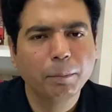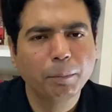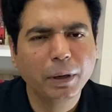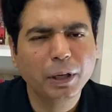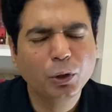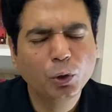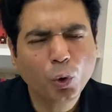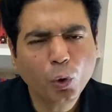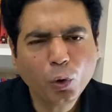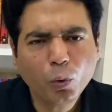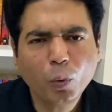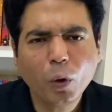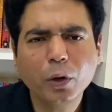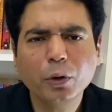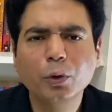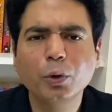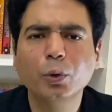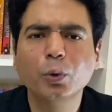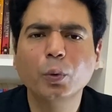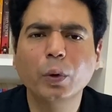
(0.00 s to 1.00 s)
but don't
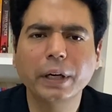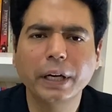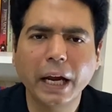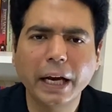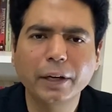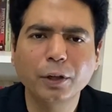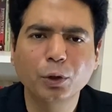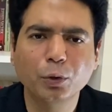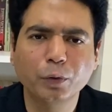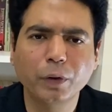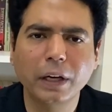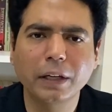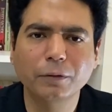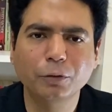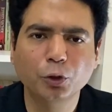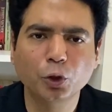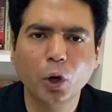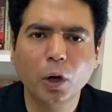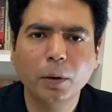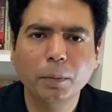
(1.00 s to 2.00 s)
want to do a
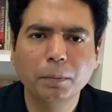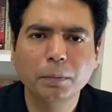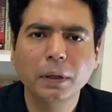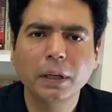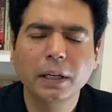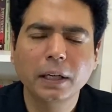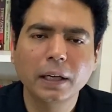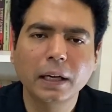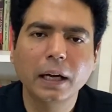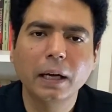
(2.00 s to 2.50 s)
9-to-5 job